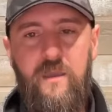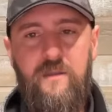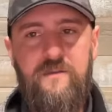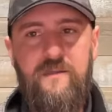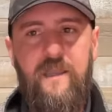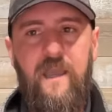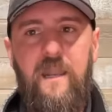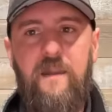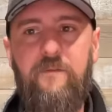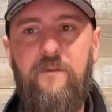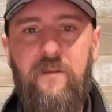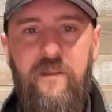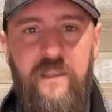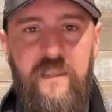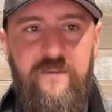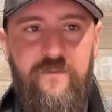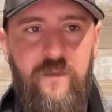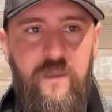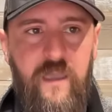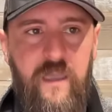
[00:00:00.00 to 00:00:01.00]
to kind of
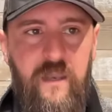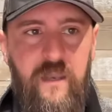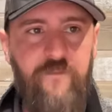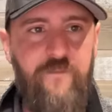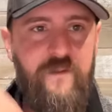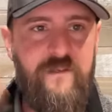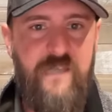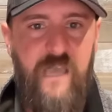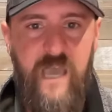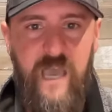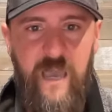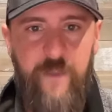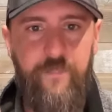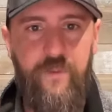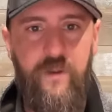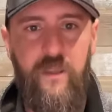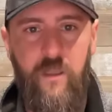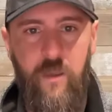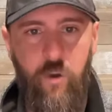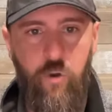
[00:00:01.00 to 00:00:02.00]
alleviate if it's
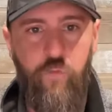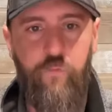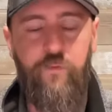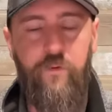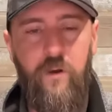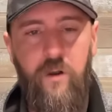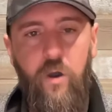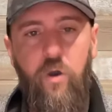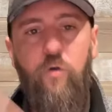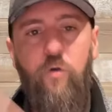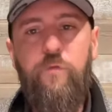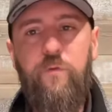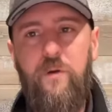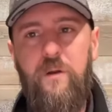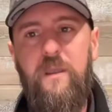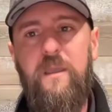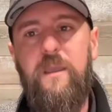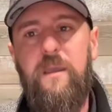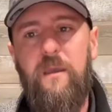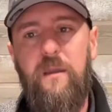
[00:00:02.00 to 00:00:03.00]
happening over and over
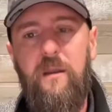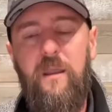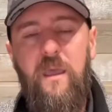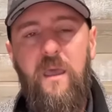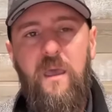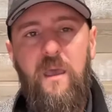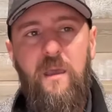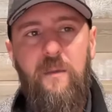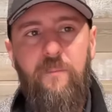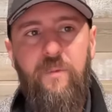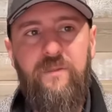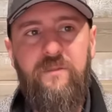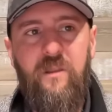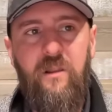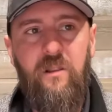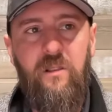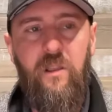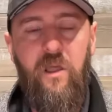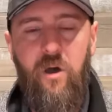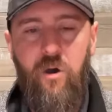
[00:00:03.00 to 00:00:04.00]
again? But the
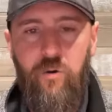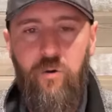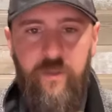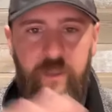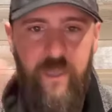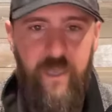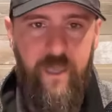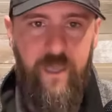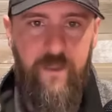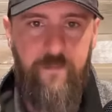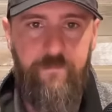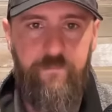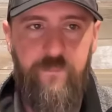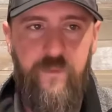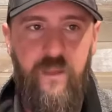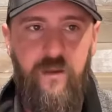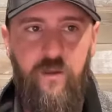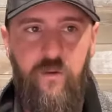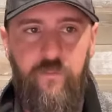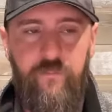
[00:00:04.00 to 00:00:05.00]
long game,
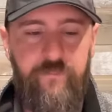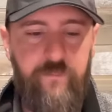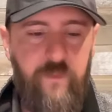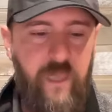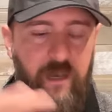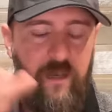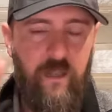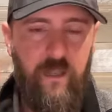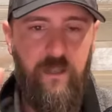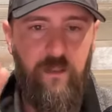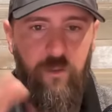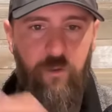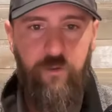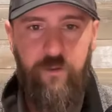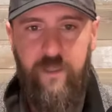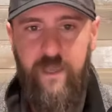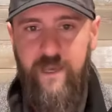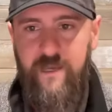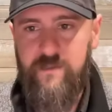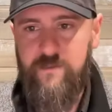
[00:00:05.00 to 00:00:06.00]
you know, and and
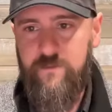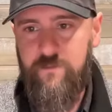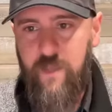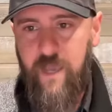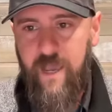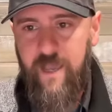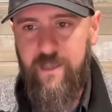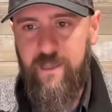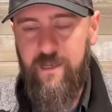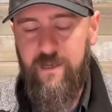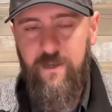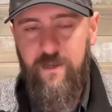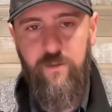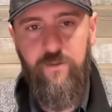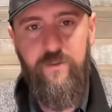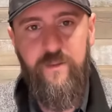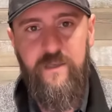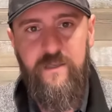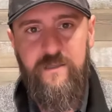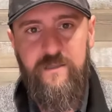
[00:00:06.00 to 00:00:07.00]
look, guys, I can
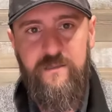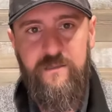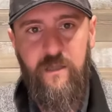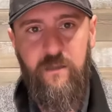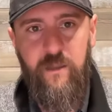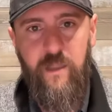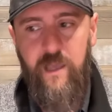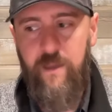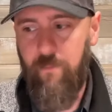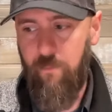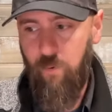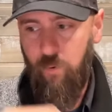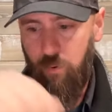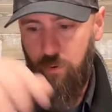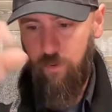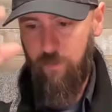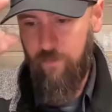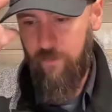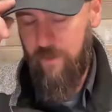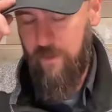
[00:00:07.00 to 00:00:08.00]
do this a lot
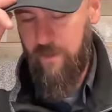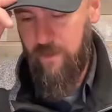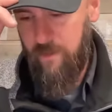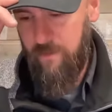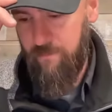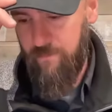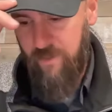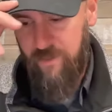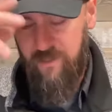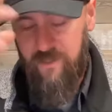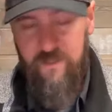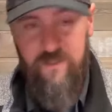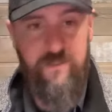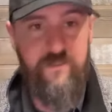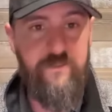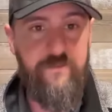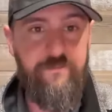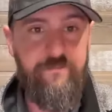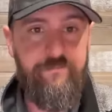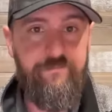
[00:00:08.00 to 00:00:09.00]
more
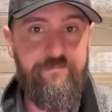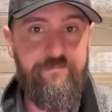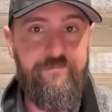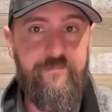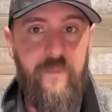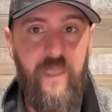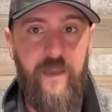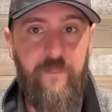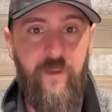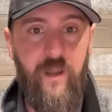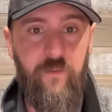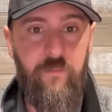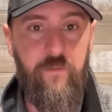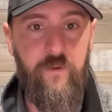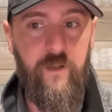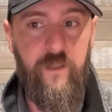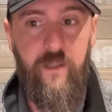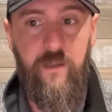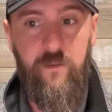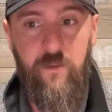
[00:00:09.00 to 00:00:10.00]
because I'm not
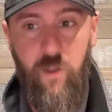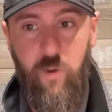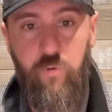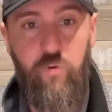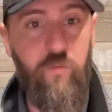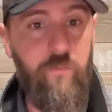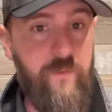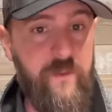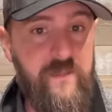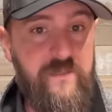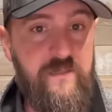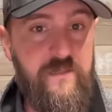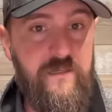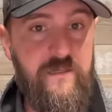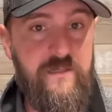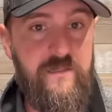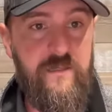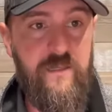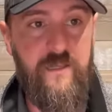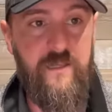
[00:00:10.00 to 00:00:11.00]
running a local
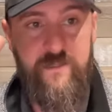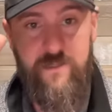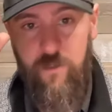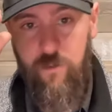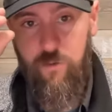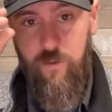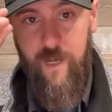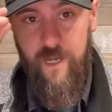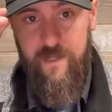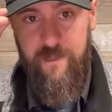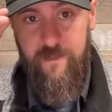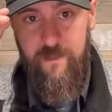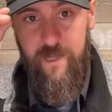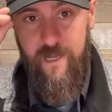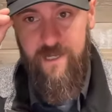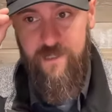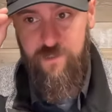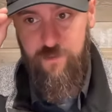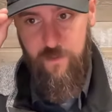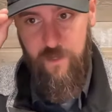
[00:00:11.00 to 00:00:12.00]
business, and so I
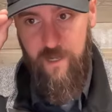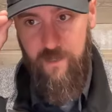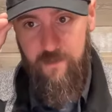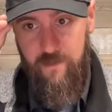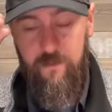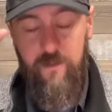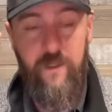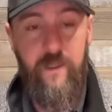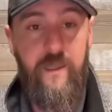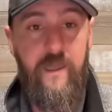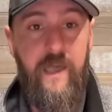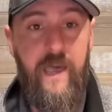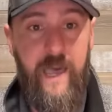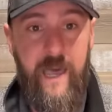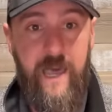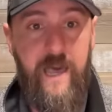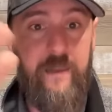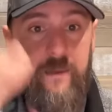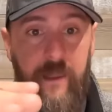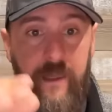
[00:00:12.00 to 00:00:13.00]
I try to
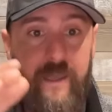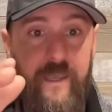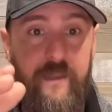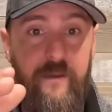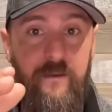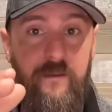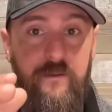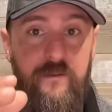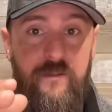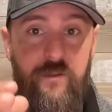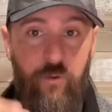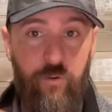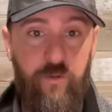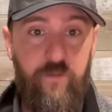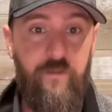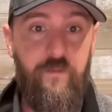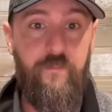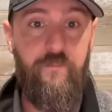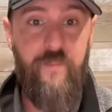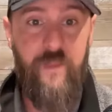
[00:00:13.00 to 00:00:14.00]
highlight sort
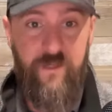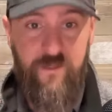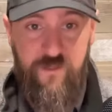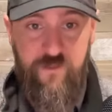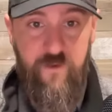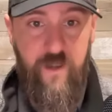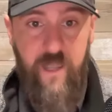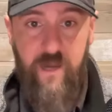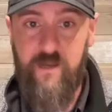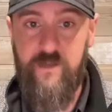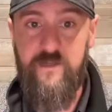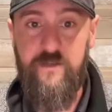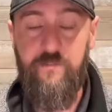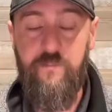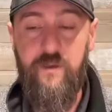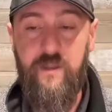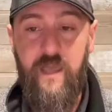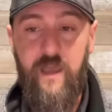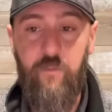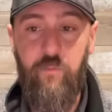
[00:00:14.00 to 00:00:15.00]
of the big strategy.
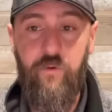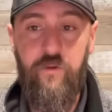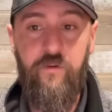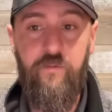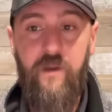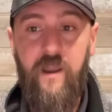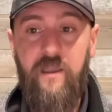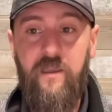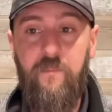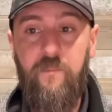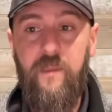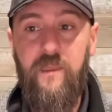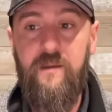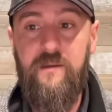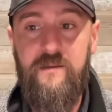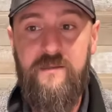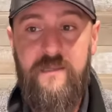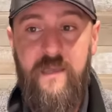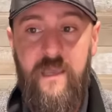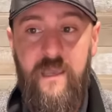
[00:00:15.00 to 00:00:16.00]
But I wouldn't recommend
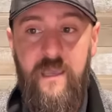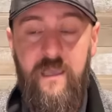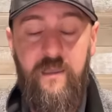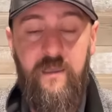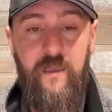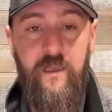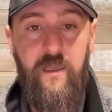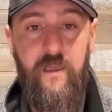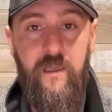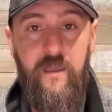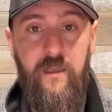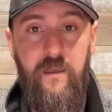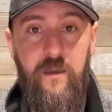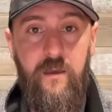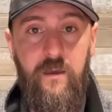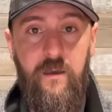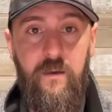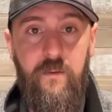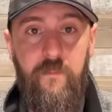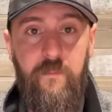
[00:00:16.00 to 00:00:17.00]
to take
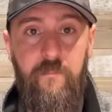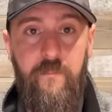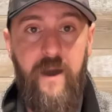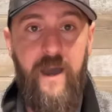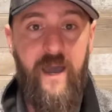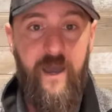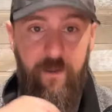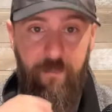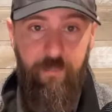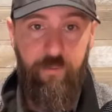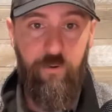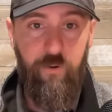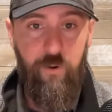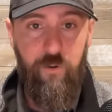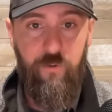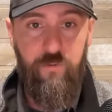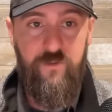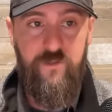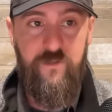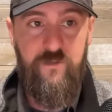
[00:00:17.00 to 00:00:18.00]
uh, my
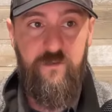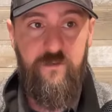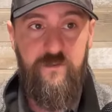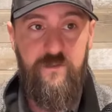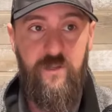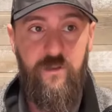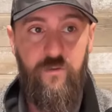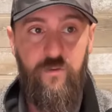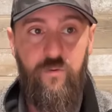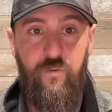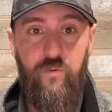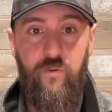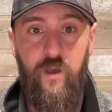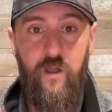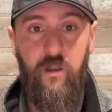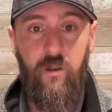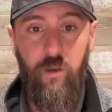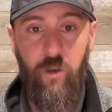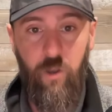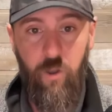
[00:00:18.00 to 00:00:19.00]
approach to
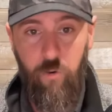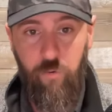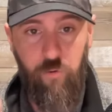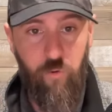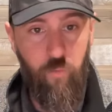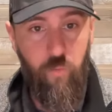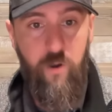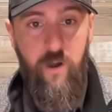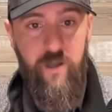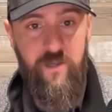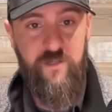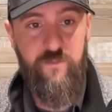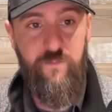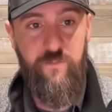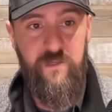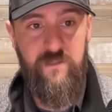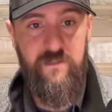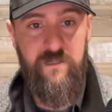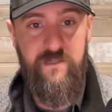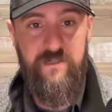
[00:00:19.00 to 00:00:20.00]
a local wash
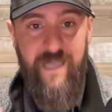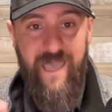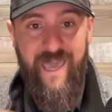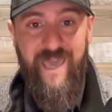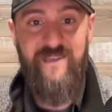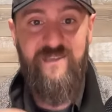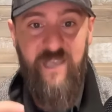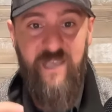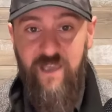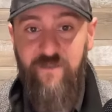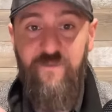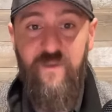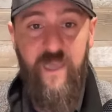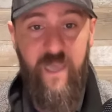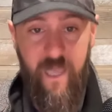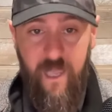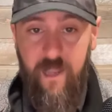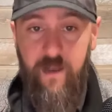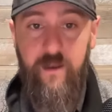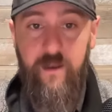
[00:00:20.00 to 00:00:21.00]
business as heavy
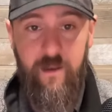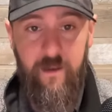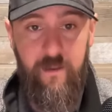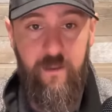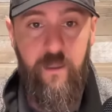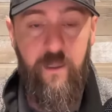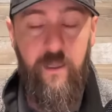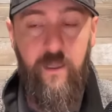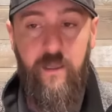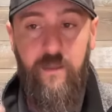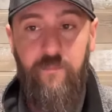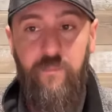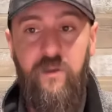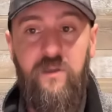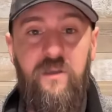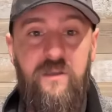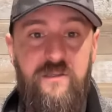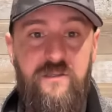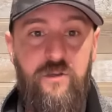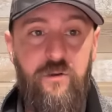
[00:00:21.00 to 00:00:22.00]
handed
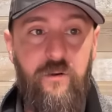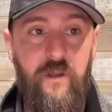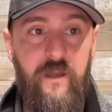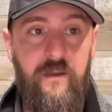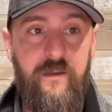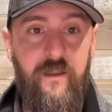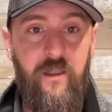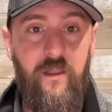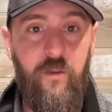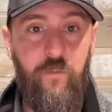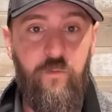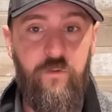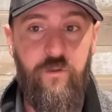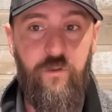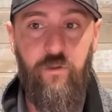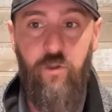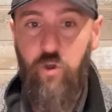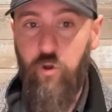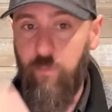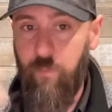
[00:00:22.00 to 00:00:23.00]
because you're not dealing with
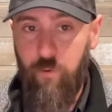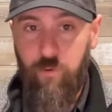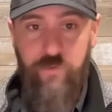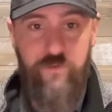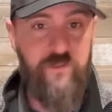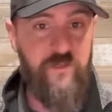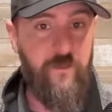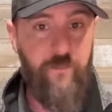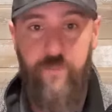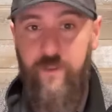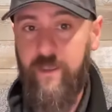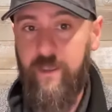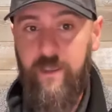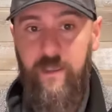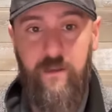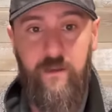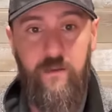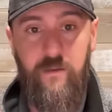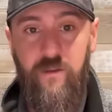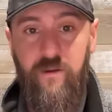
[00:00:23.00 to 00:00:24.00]
global shipping
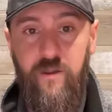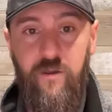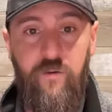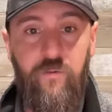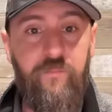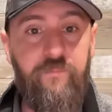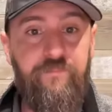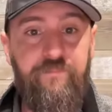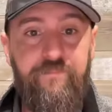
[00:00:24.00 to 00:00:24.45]
and you know